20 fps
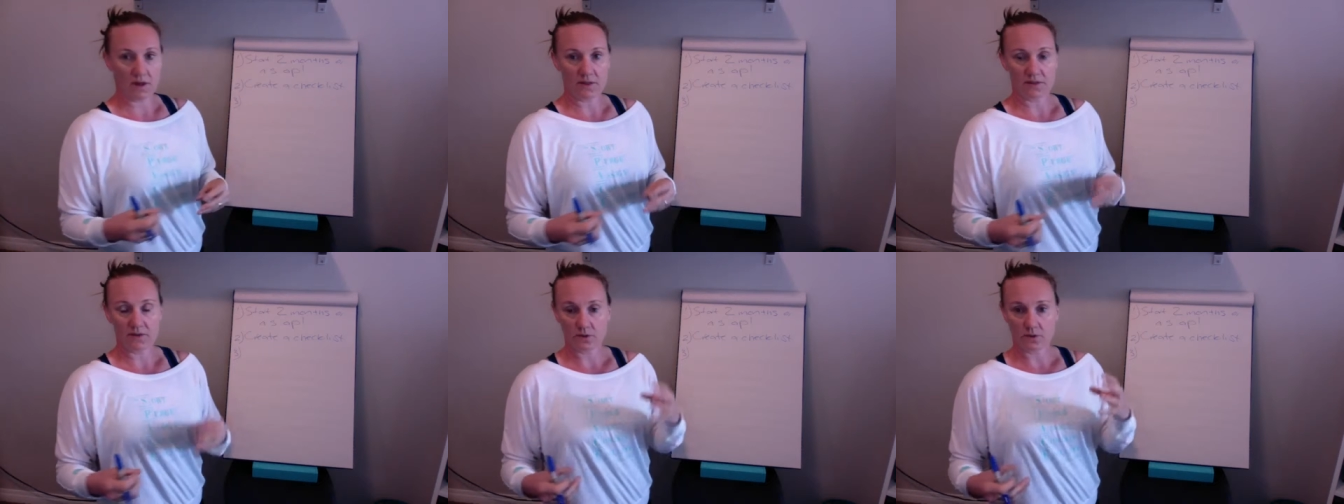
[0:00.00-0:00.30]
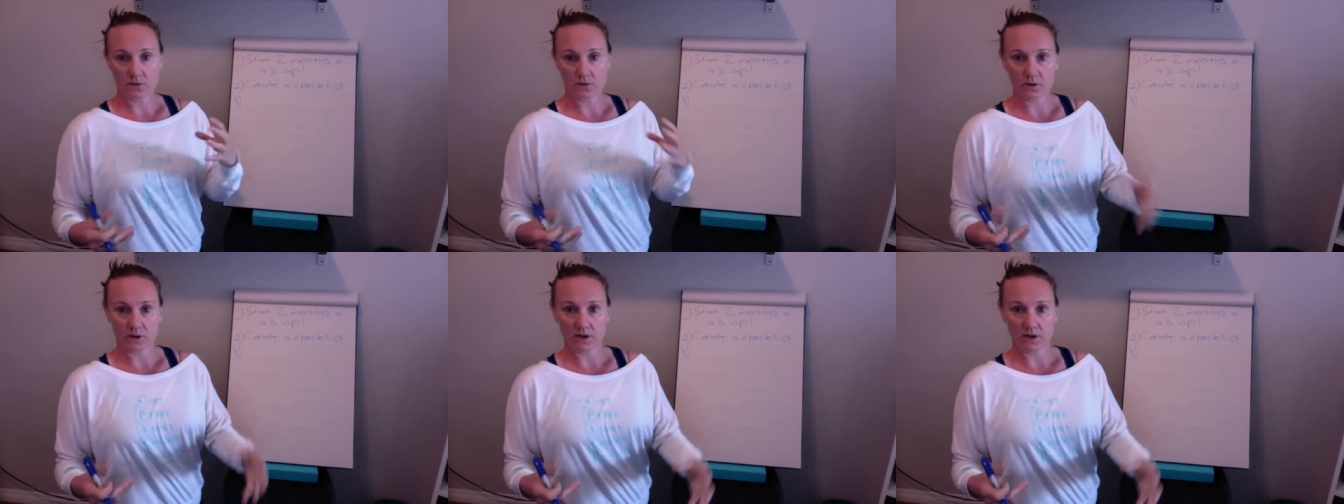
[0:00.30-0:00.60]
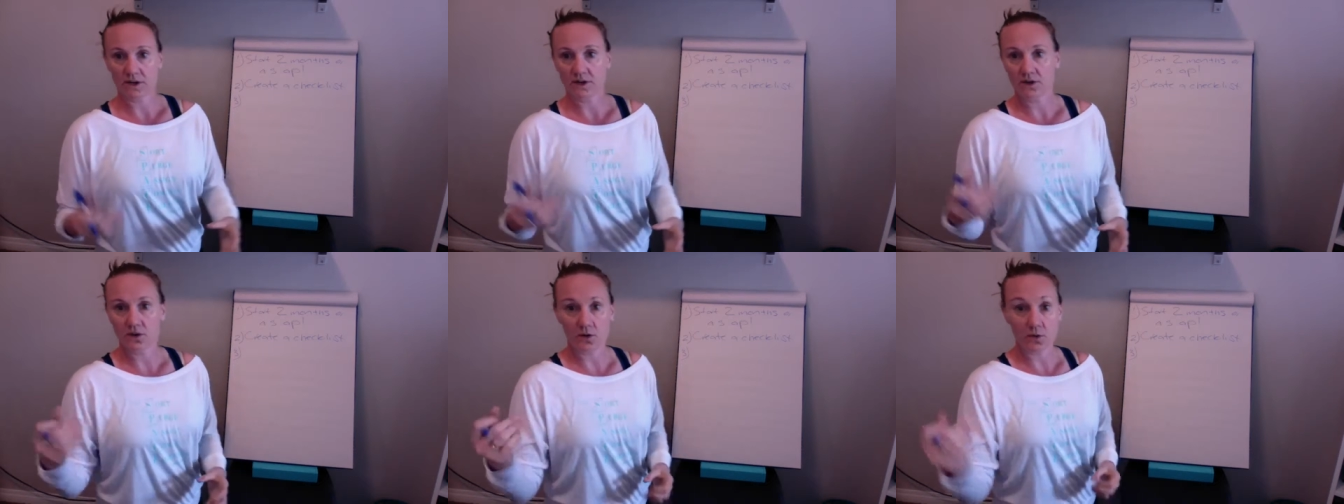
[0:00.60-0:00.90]
They're all going
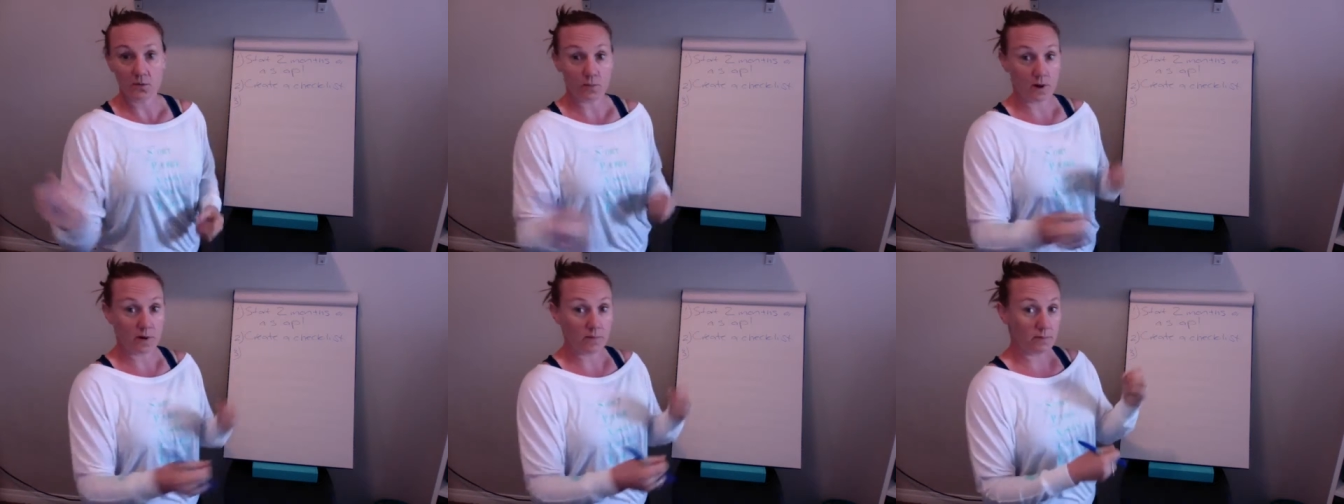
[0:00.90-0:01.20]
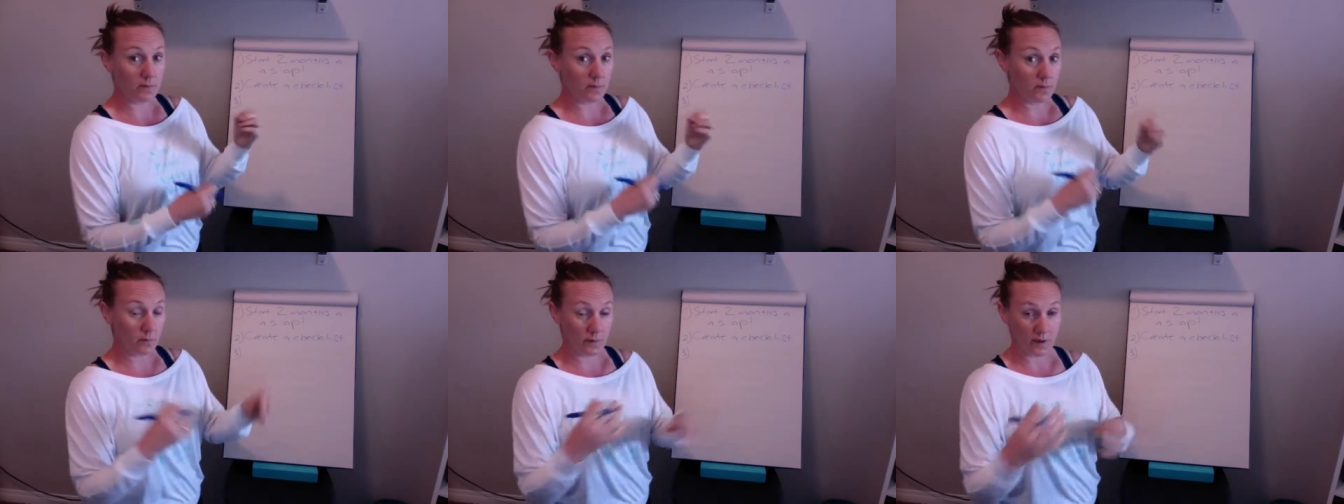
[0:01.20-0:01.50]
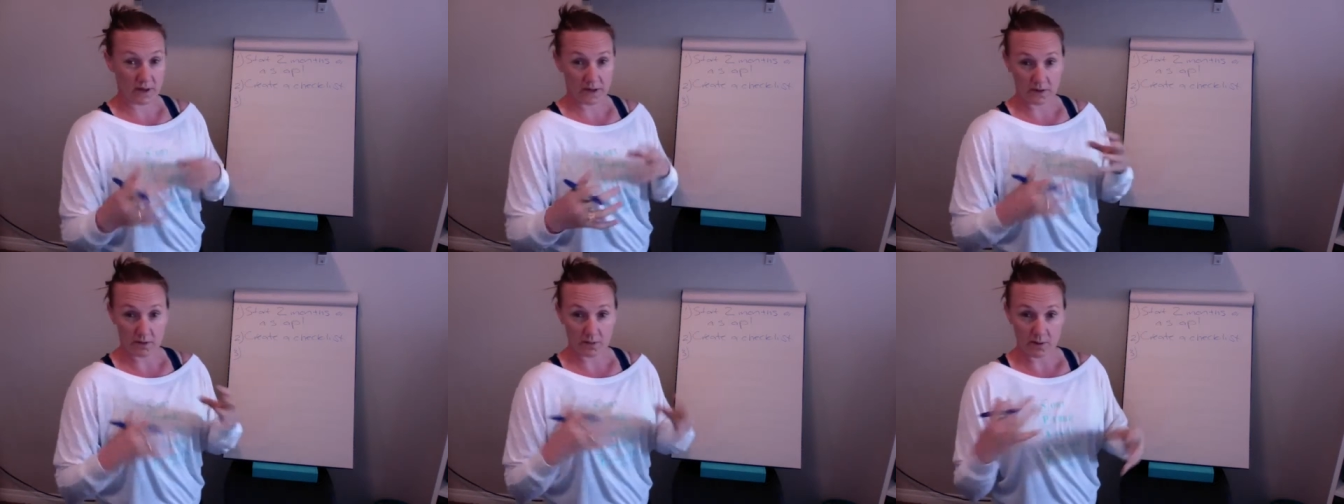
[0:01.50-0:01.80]
to know where
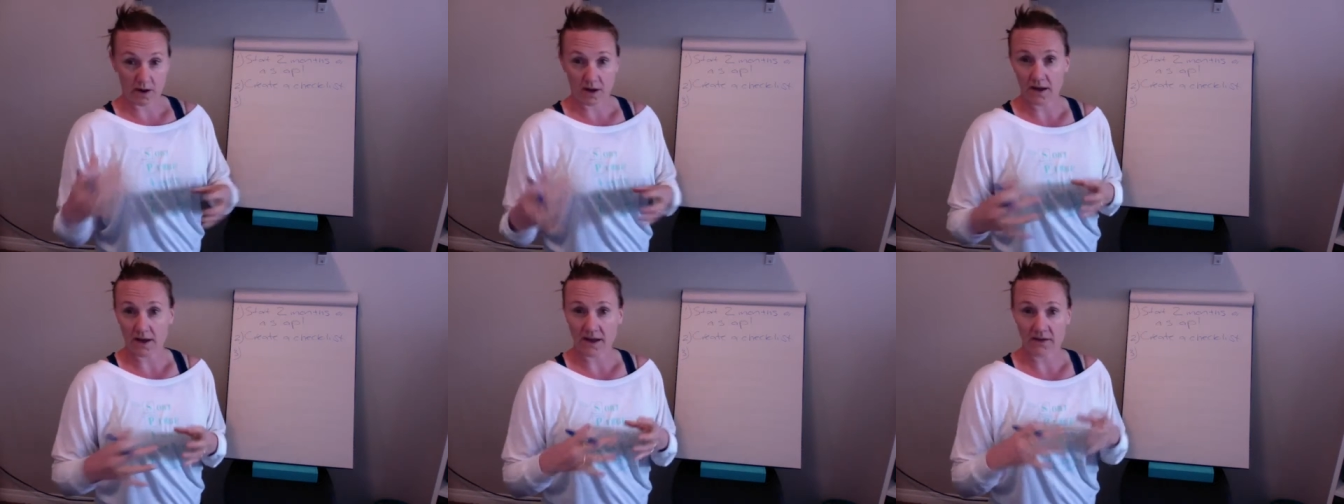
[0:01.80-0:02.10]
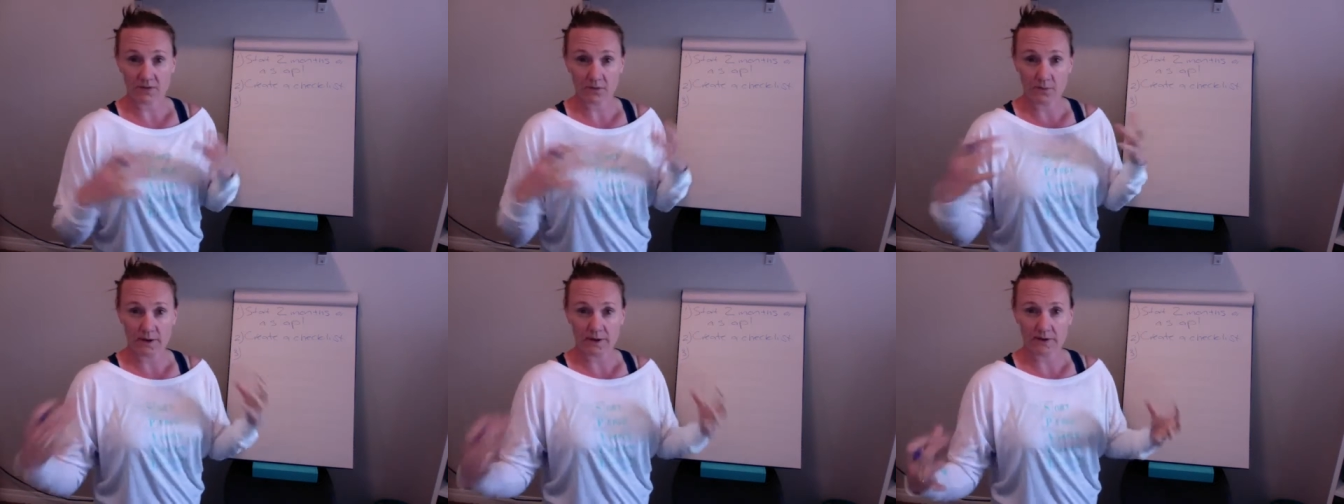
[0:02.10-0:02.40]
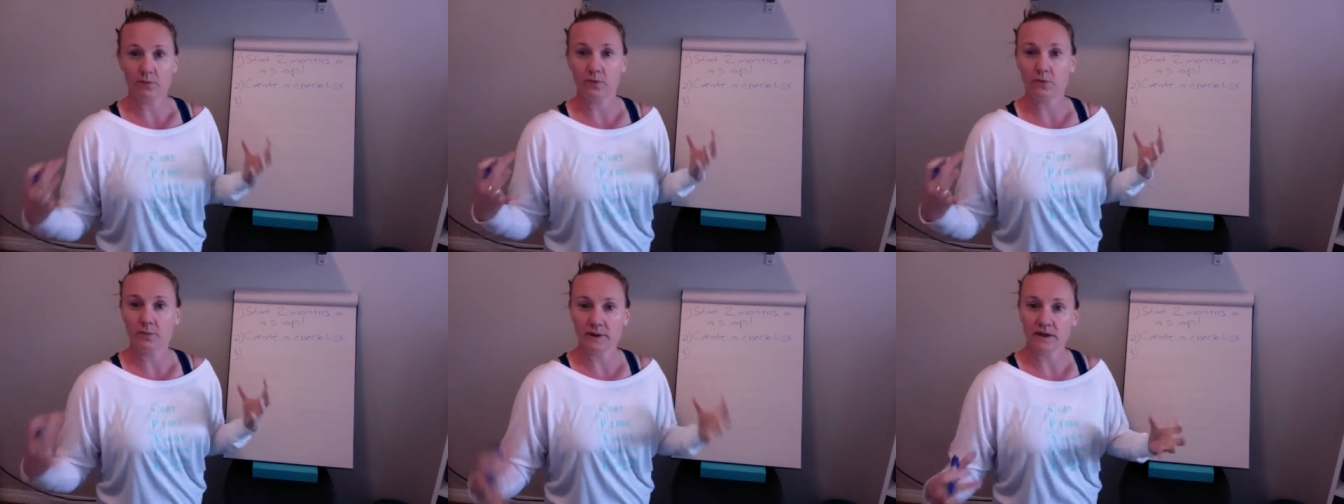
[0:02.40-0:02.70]
you are.
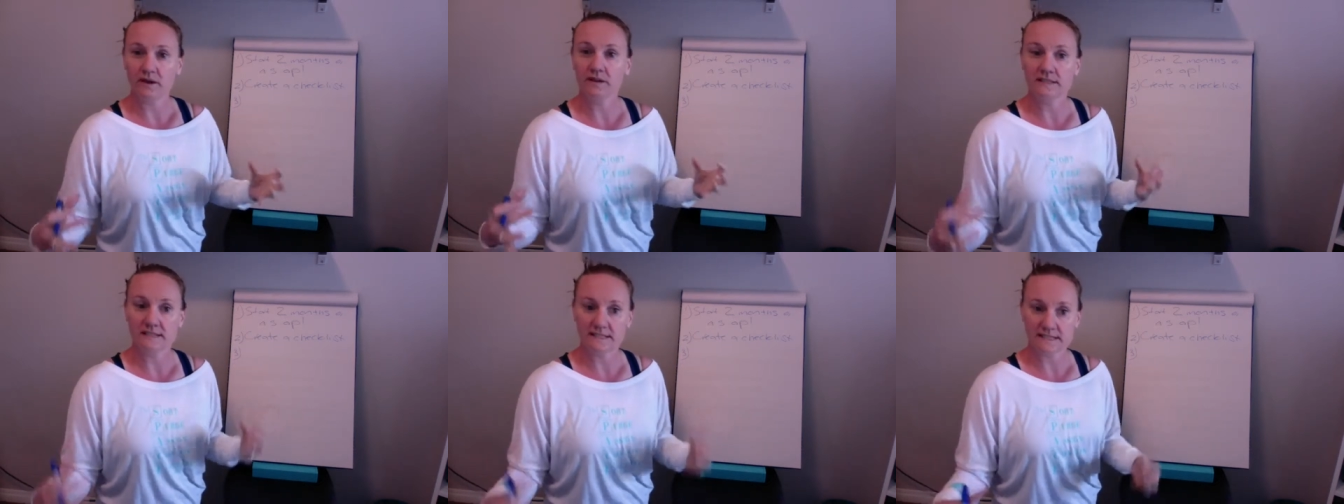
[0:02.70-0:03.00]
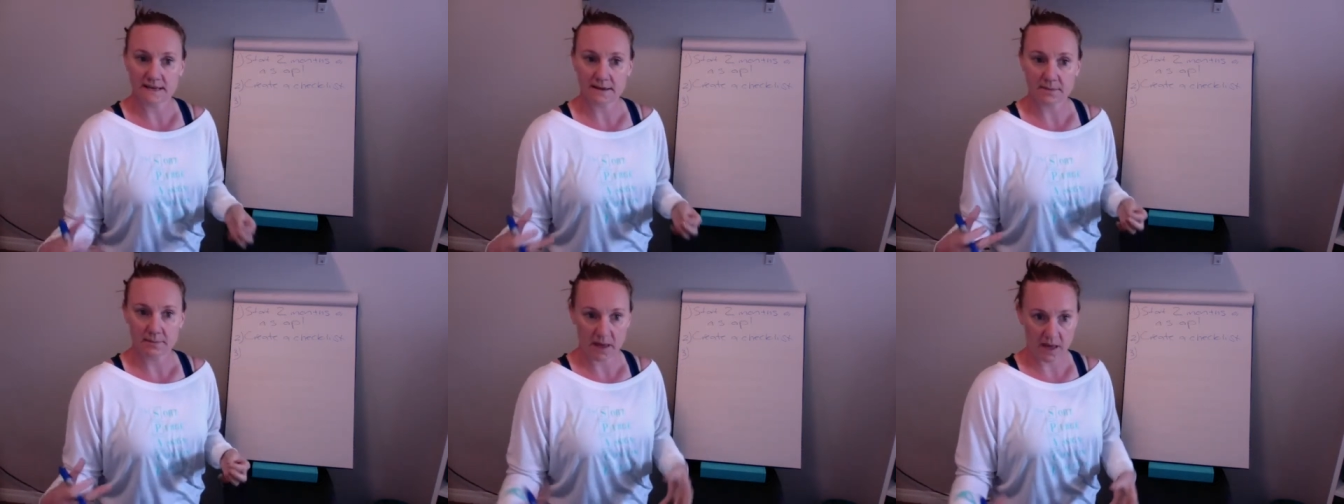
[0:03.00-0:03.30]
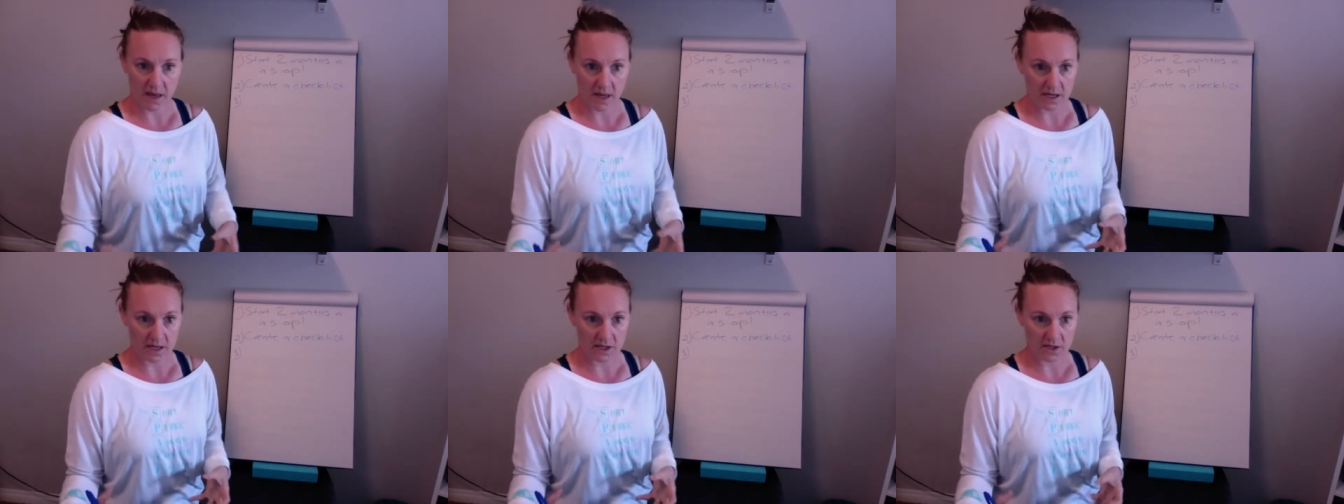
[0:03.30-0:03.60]
Everybody will be on the same
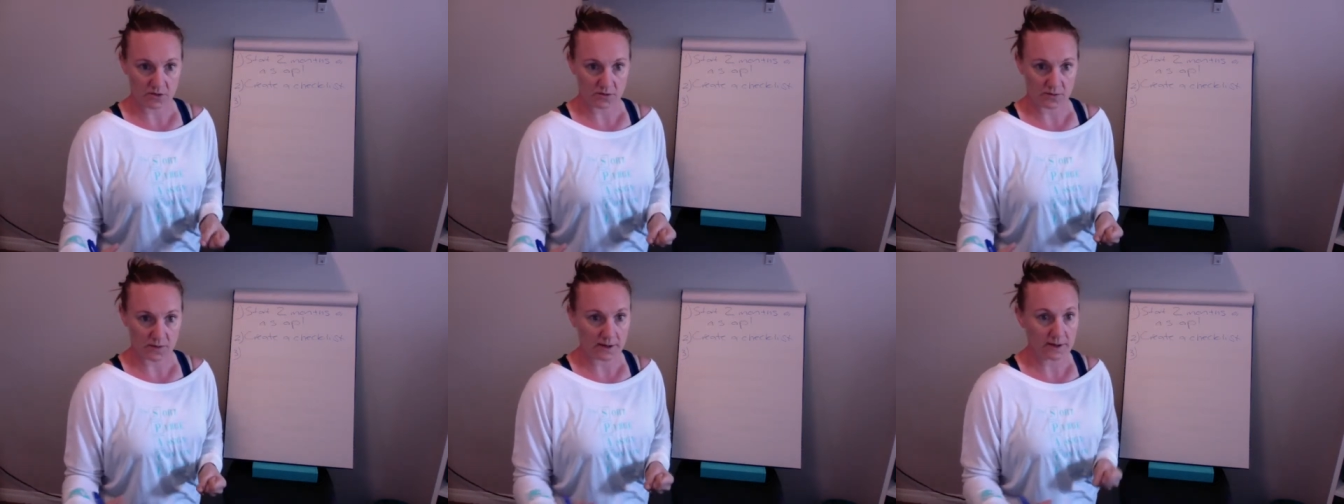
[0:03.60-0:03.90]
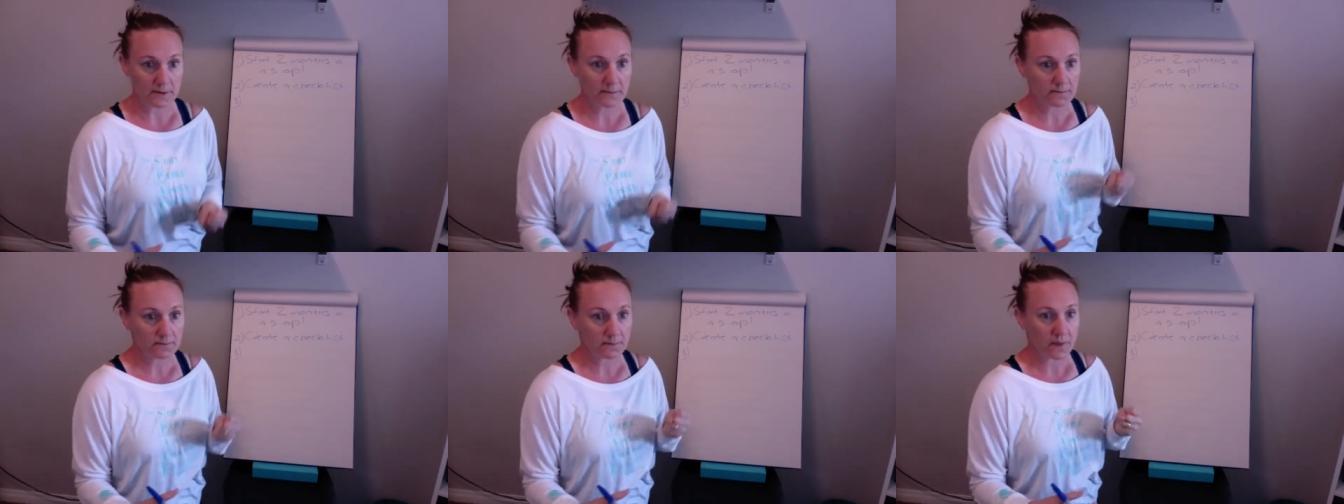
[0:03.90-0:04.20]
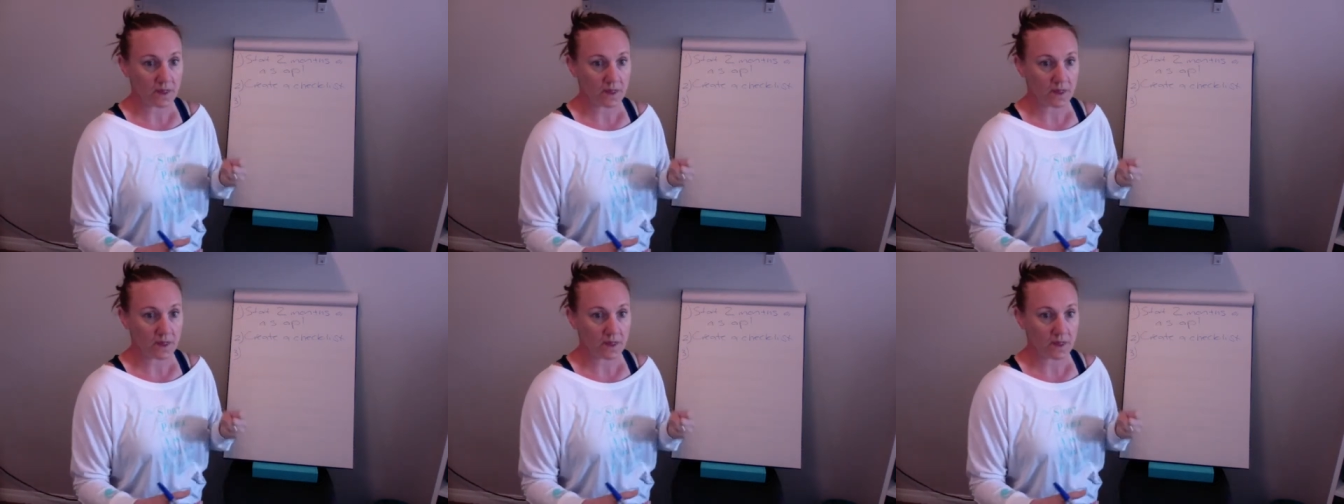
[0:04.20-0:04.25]
page, right?